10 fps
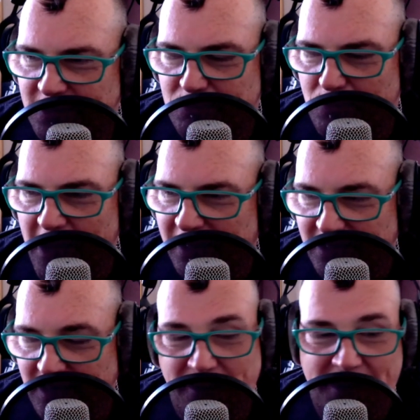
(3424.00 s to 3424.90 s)
bad.
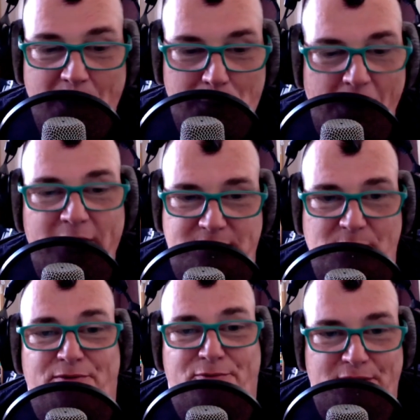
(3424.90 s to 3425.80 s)
Like I mean, I unboxed
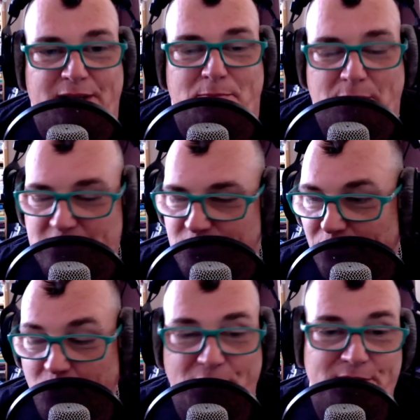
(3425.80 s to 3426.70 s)
my freaking Pixel
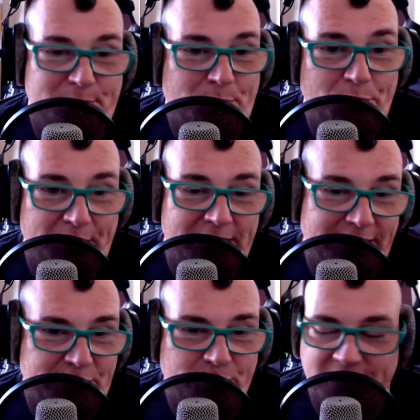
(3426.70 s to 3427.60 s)
Four this morning,
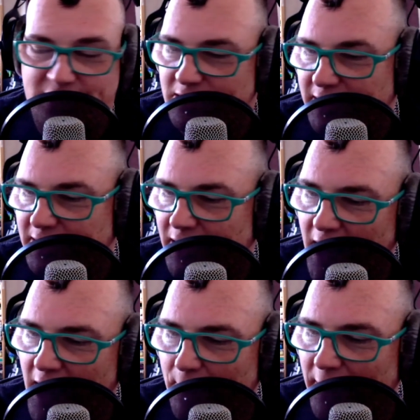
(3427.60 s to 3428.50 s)
like two days late.
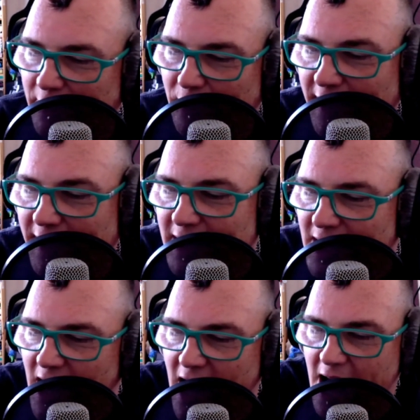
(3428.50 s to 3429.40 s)
Um, anyway,
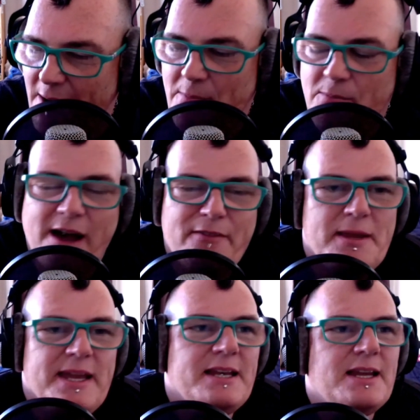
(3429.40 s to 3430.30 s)
um, I
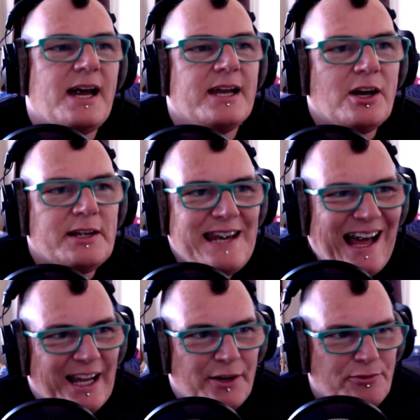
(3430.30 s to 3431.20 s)
mean, I got
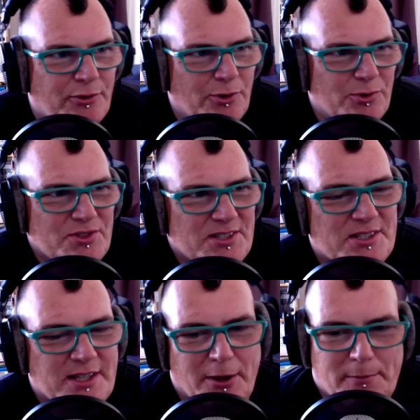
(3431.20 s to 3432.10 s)
nine phones
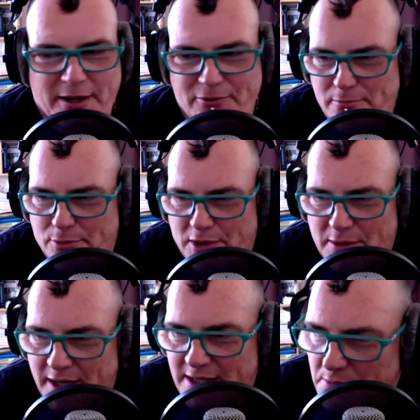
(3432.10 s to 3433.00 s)
since I got back from Burning
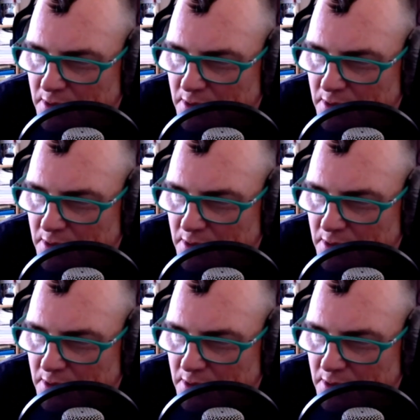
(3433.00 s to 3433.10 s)
Man to play